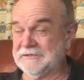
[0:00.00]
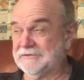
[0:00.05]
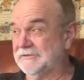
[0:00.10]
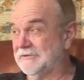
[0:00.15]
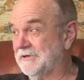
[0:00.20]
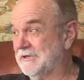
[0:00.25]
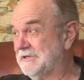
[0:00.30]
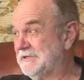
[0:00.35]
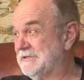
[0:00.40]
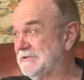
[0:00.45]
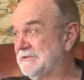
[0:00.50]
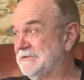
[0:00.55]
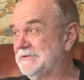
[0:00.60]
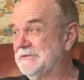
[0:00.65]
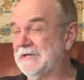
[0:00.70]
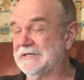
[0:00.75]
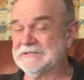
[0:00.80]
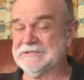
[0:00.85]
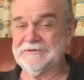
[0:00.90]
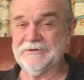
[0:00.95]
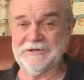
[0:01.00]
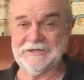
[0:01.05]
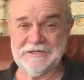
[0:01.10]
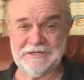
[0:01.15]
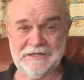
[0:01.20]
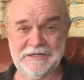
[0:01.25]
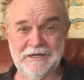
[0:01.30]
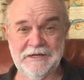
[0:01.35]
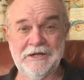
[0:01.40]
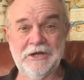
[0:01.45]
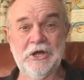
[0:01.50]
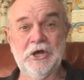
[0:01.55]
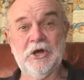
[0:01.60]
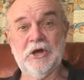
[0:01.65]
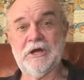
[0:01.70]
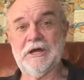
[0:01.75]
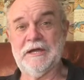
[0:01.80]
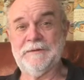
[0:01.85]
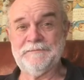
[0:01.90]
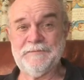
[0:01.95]
Crikey, it's 2019.
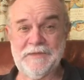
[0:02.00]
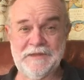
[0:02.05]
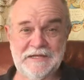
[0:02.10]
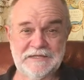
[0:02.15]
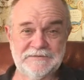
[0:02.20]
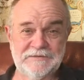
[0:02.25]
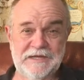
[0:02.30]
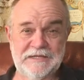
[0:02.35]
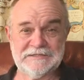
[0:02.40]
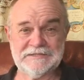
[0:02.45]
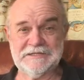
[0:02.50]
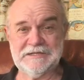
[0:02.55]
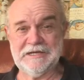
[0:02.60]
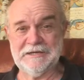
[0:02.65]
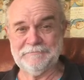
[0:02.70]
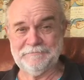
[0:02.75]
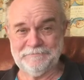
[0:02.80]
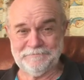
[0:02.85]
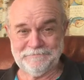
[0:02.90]
Okay, thanks for that. See ya.